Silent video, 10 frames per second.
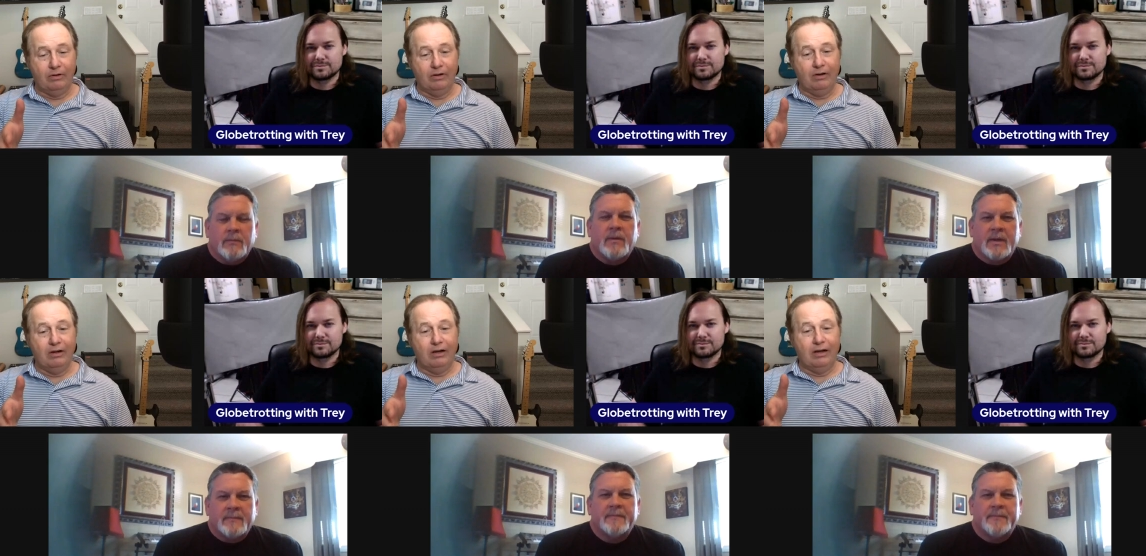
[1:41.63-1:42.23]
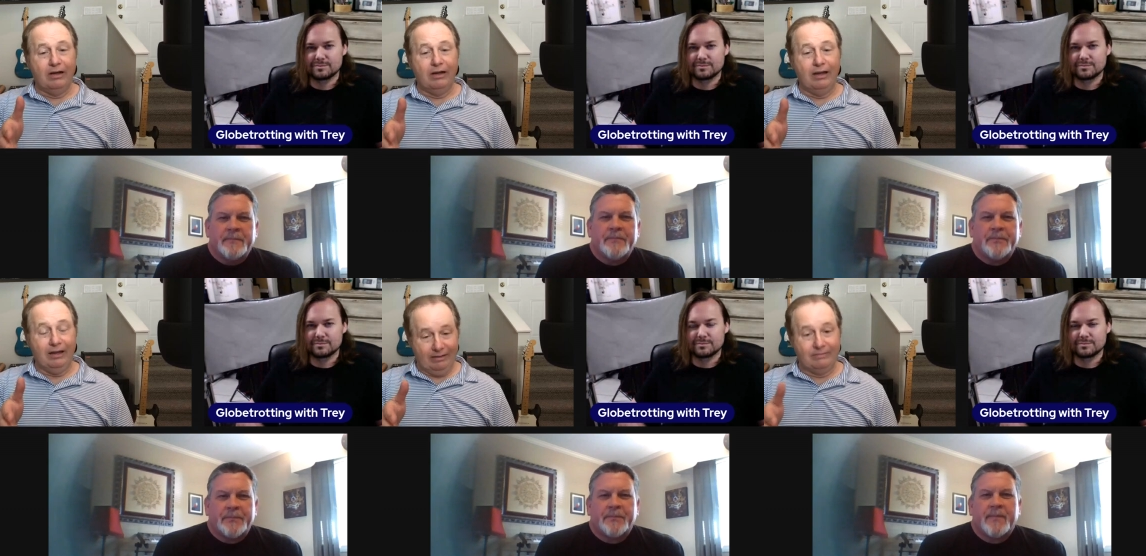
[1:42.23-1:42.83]
Speaker 1: Right.
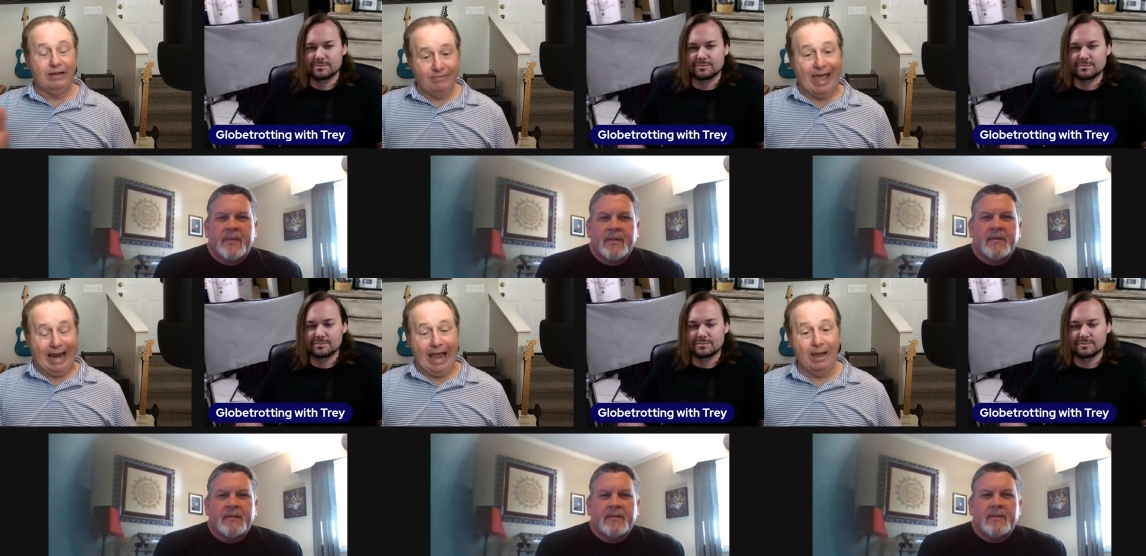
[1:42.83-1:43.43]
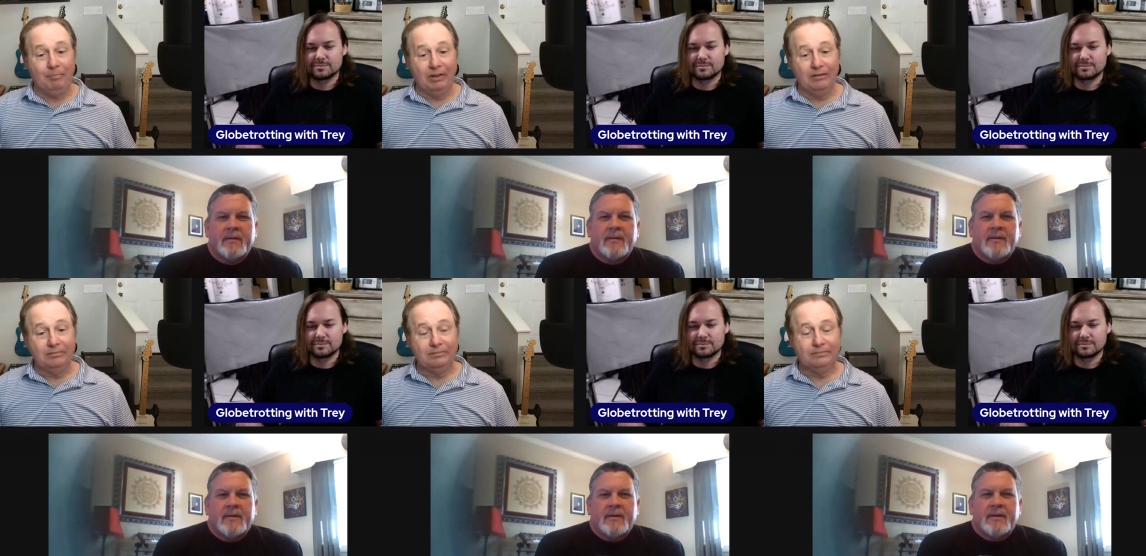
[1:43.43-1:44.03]
Speaker 2: Did that happen?
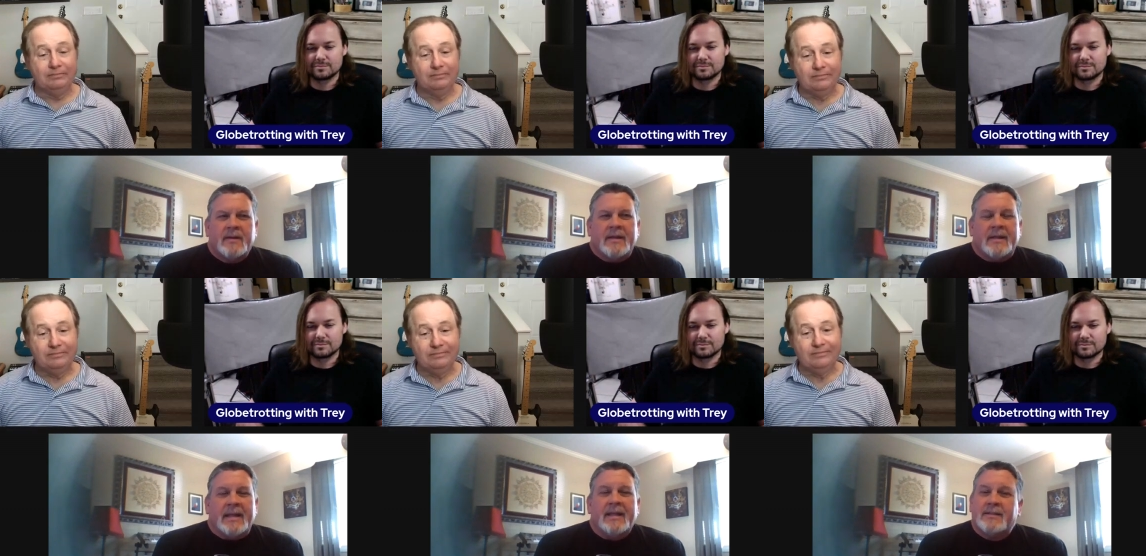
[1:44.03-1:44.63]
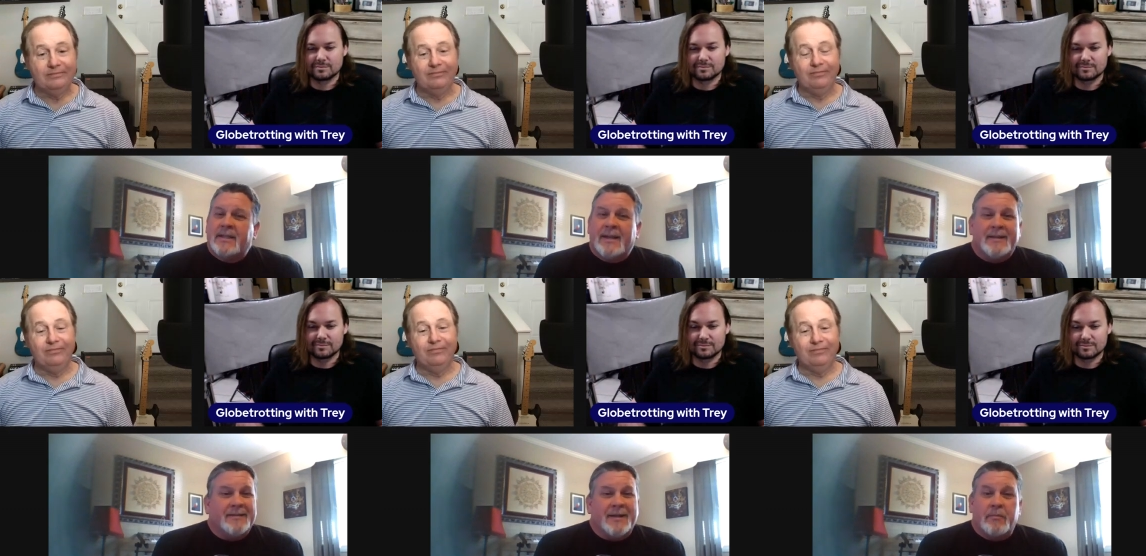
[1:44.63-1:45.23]
It
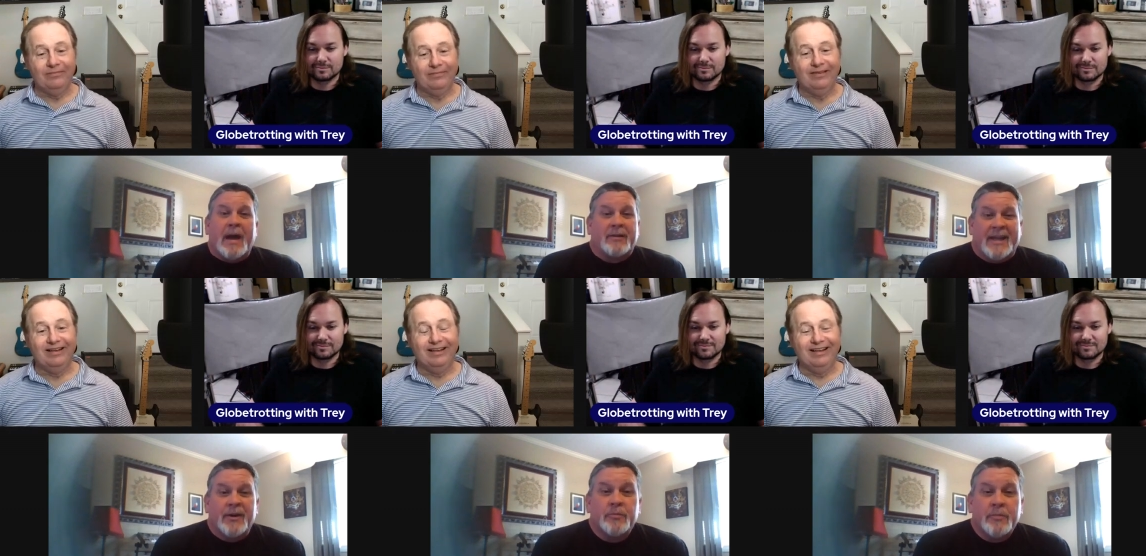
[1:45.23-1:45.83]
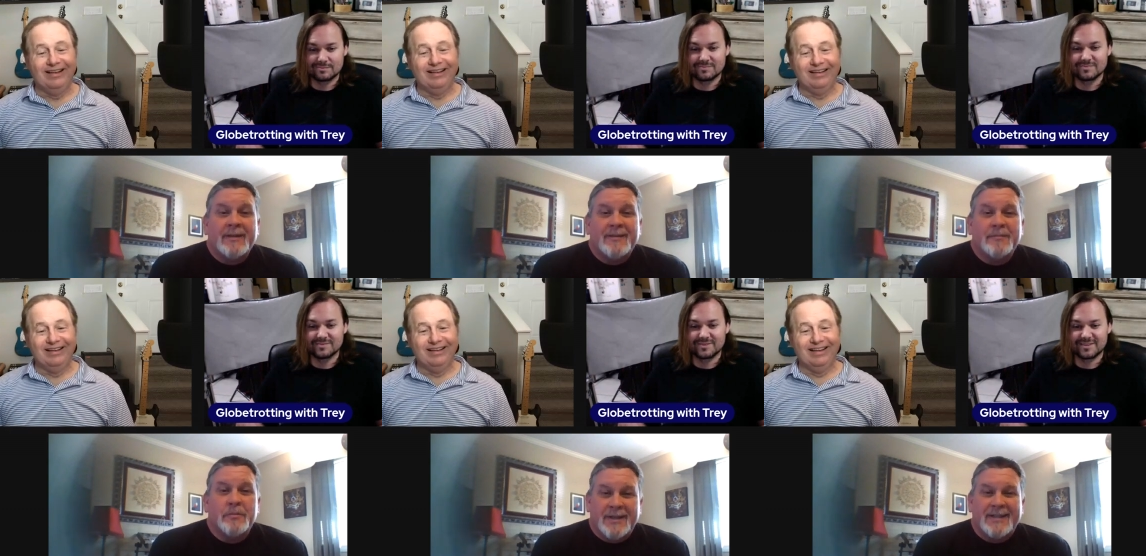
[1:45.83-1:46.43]
Speaker 1: did. It about killed me,
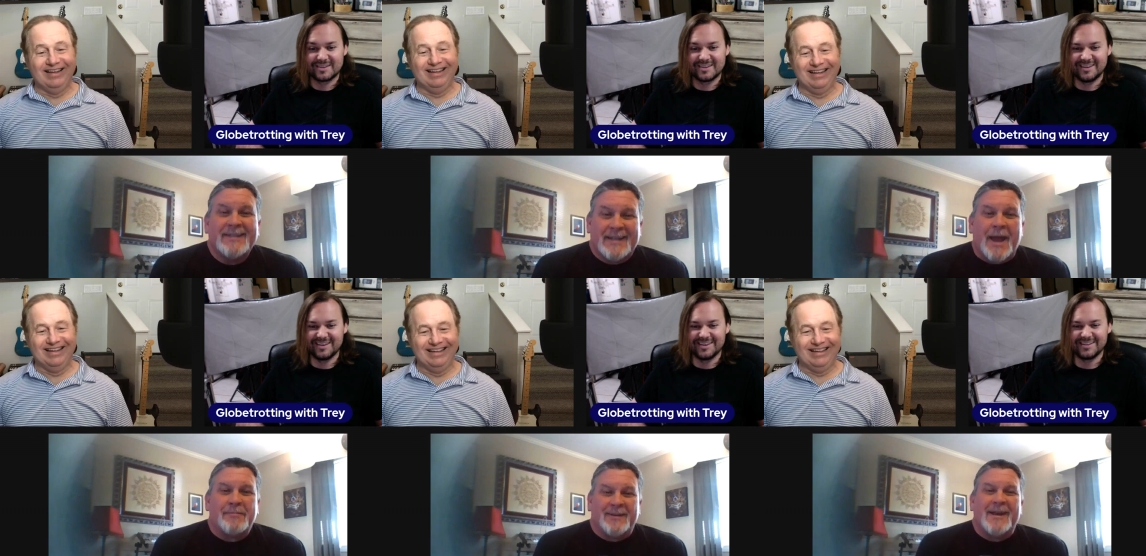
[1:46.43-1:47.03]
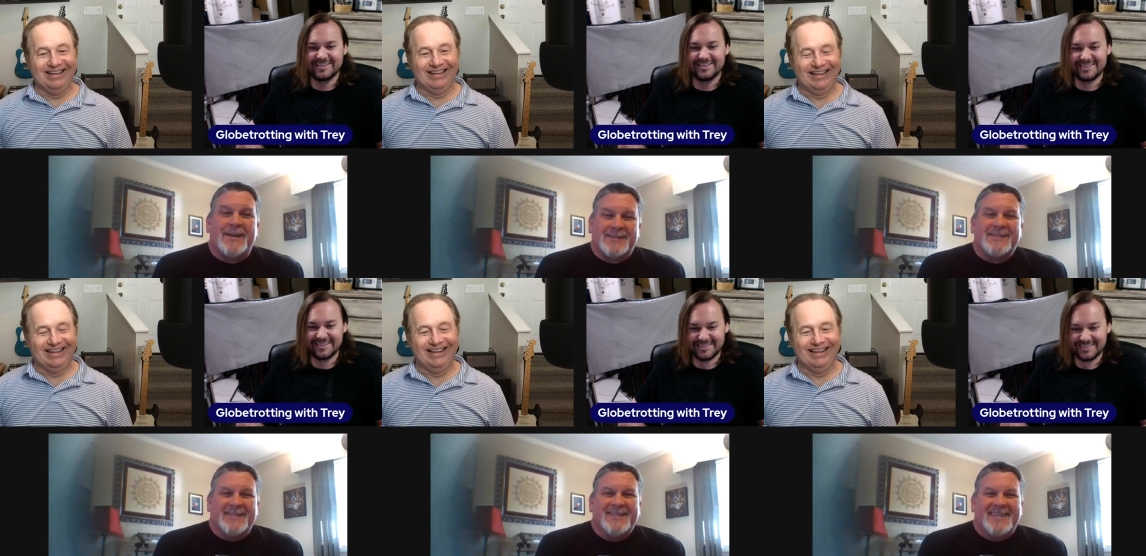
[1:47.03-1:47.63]
but it did happen,
Speaker 2: yes.
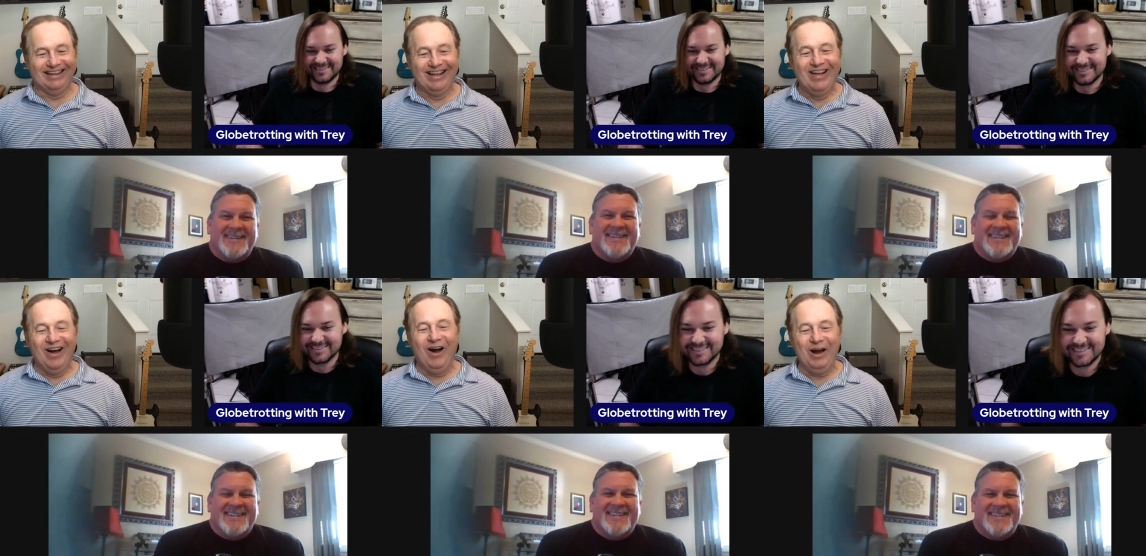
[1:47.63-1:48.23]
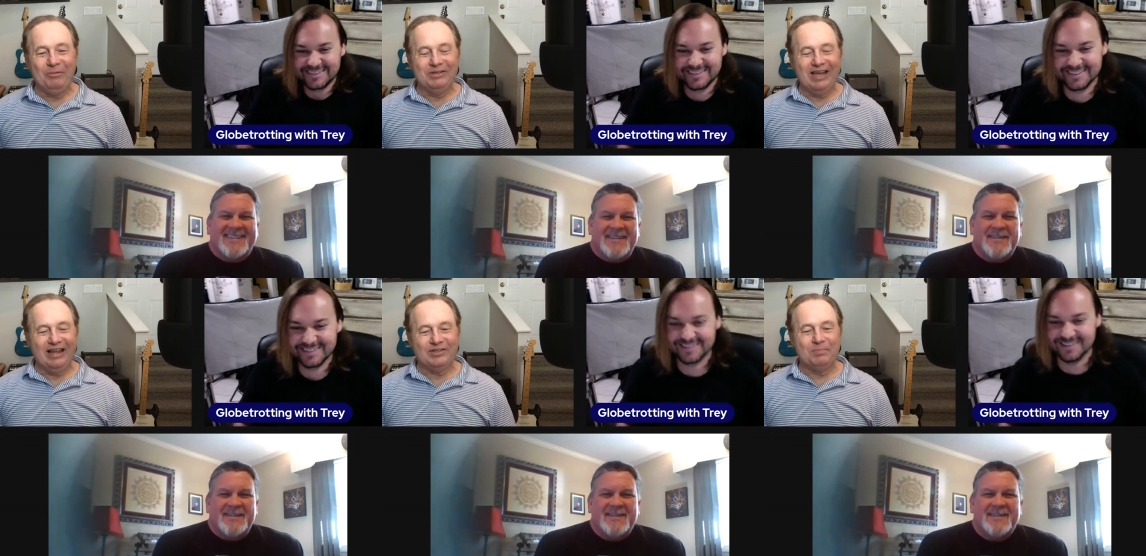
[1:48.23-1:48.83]
All right, well,
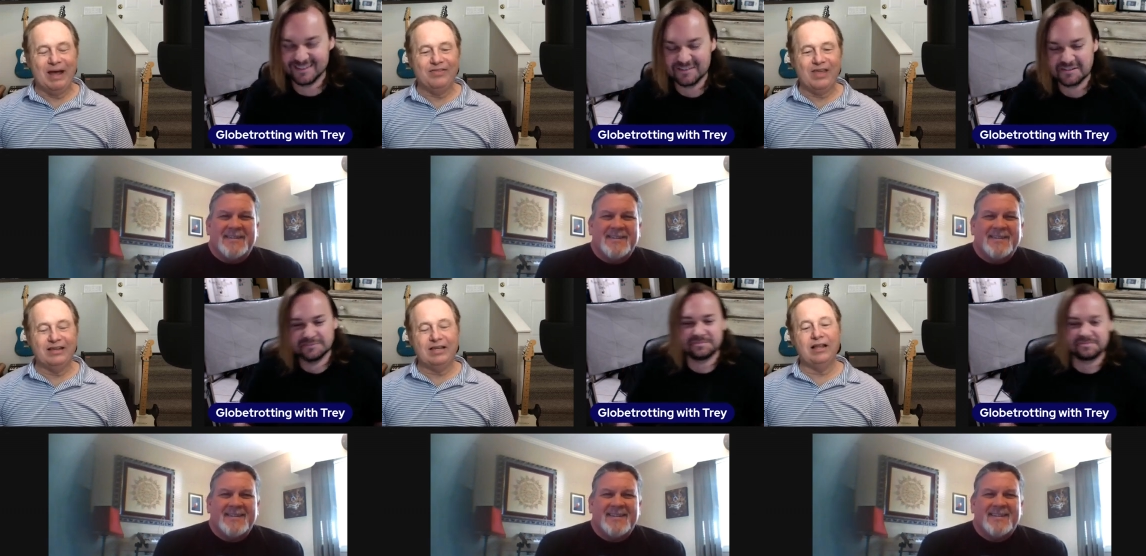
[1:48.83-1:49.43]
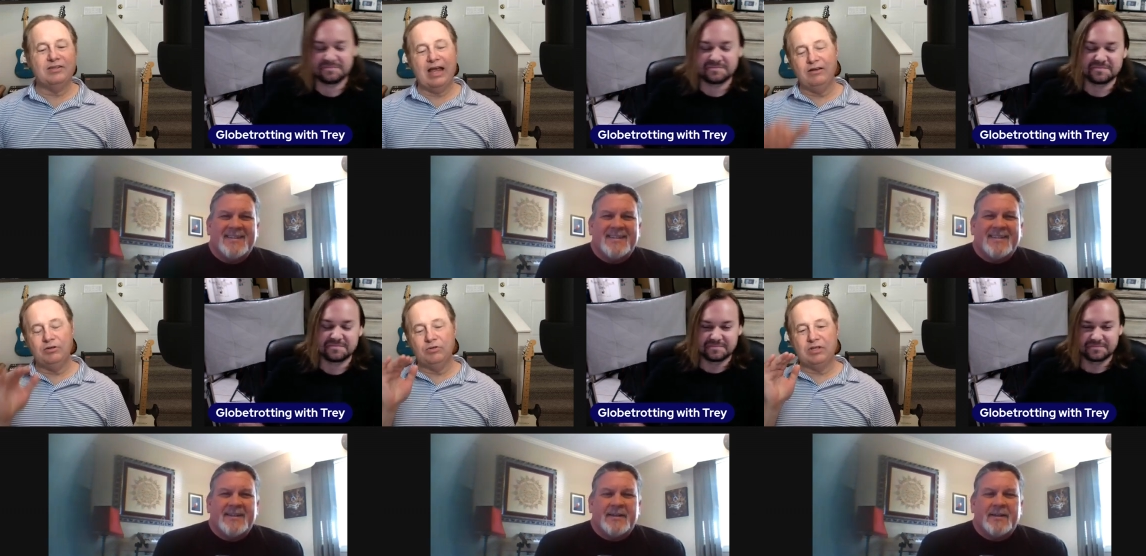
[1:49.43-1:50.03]
tell us about that. Tell us how
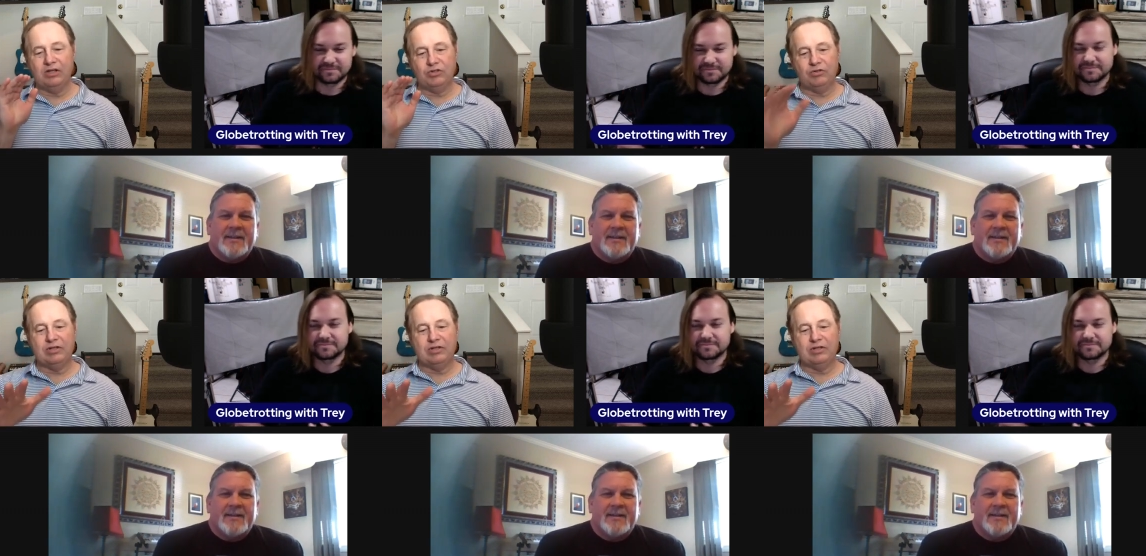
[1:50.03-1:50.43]
you set your